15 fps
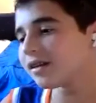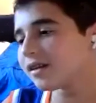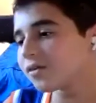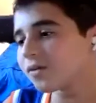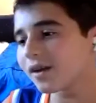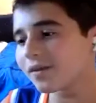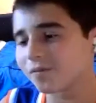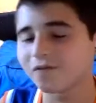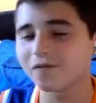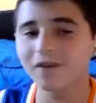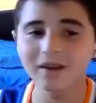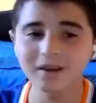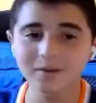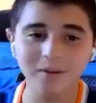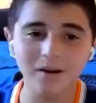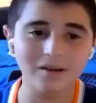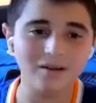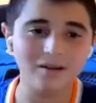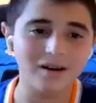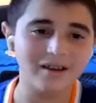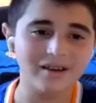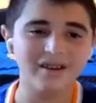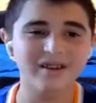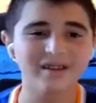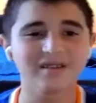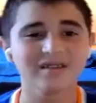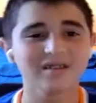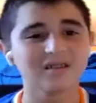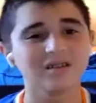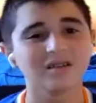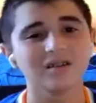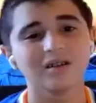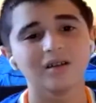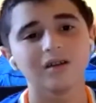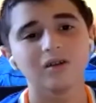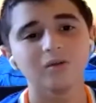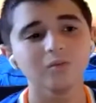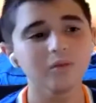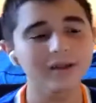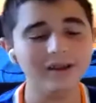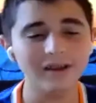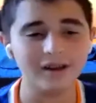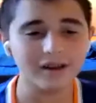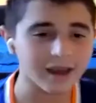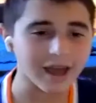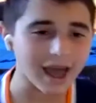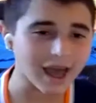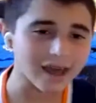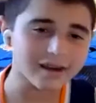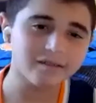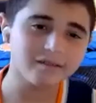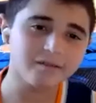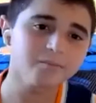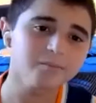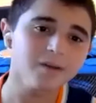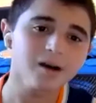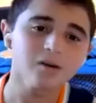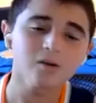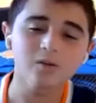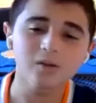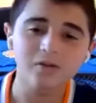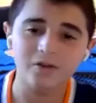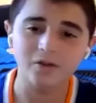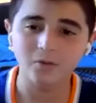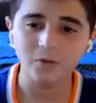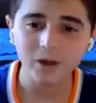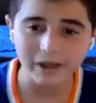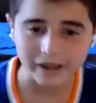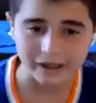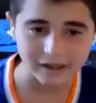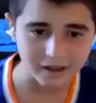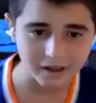the right thing, but like we could have had Melo with a ring.